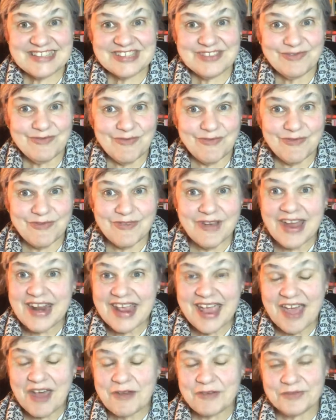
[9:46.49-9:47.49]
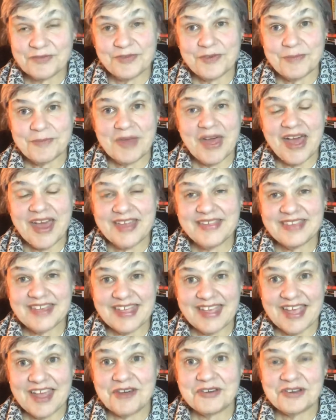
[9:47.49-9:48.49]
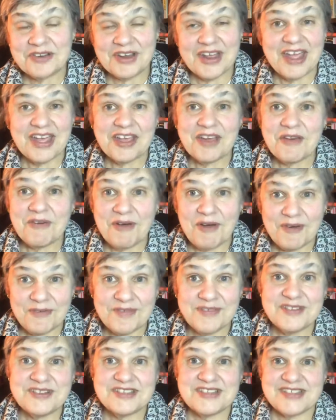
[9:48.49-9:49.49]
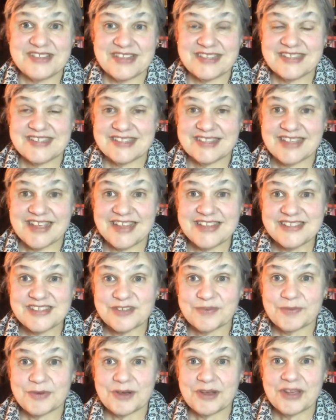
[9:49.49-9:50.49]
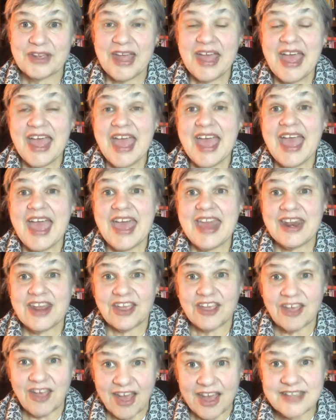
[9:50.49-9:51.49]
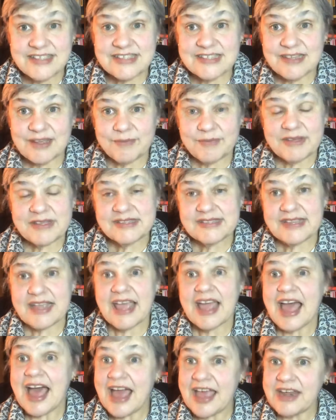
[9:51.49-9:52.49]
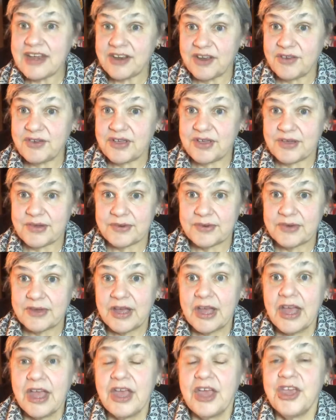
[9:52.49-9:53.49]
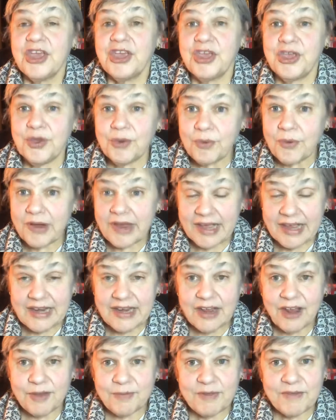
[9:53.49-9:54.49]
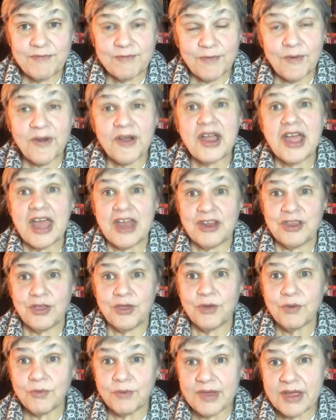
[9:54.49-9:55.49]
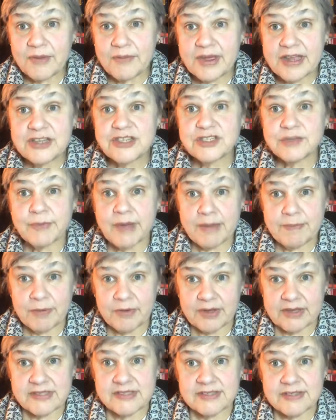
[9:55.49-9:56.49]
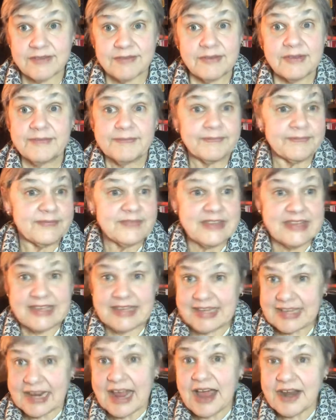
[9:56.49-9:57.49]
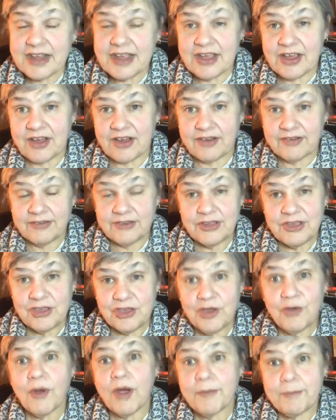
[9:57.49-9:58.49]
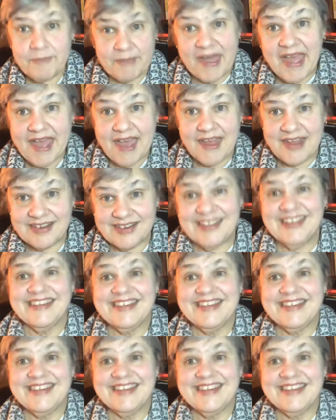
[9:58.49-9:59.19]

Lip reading: run out from behind the counter and go over to this customer and accost him and say, "I know you. You were in here before and you rearranged my books. Get out of here. You are banned."